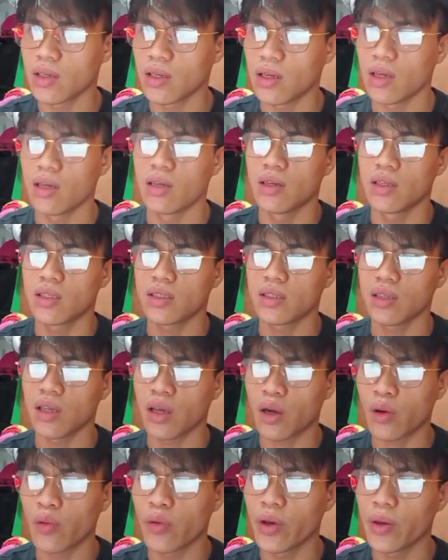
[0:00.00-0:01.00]
is
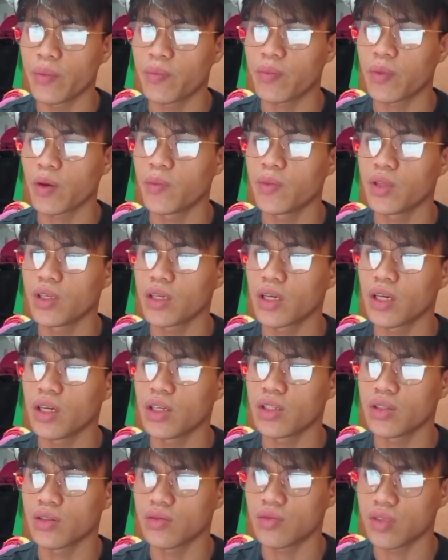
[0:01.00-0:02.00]
equipped
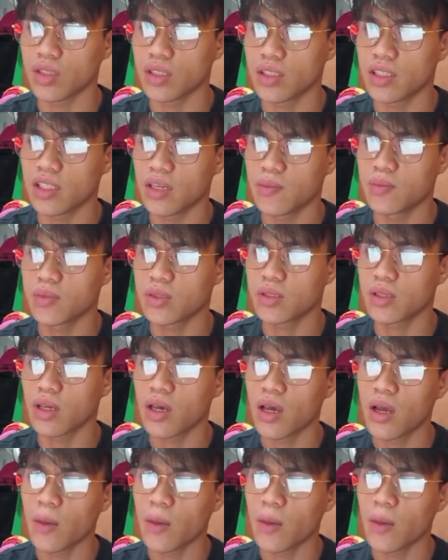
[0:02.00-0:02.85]
communication systems